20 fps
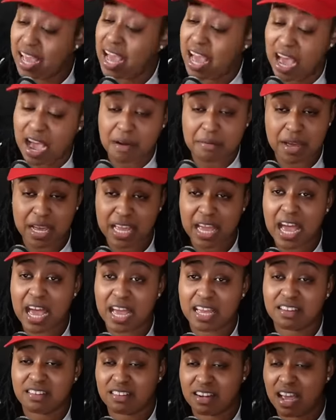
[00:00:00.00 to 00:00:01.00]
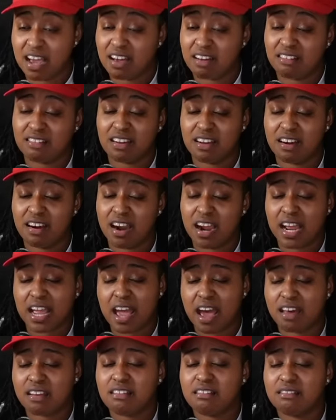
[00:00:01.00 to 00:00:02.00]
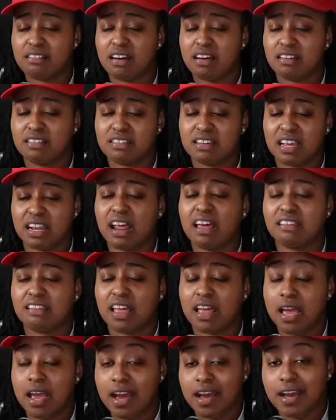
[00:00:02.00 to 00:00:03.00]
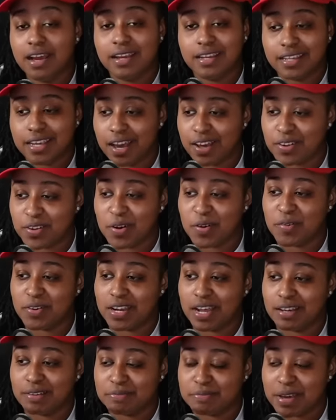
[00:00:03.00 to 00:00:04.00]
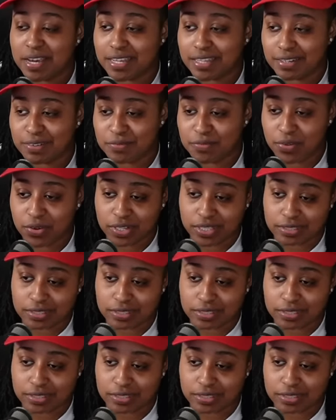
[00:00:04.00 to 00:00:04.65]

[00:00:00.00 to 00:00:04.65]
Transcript: Oh my God, you're not holding her accountable. She doesn't. Y'all know when I was making the voice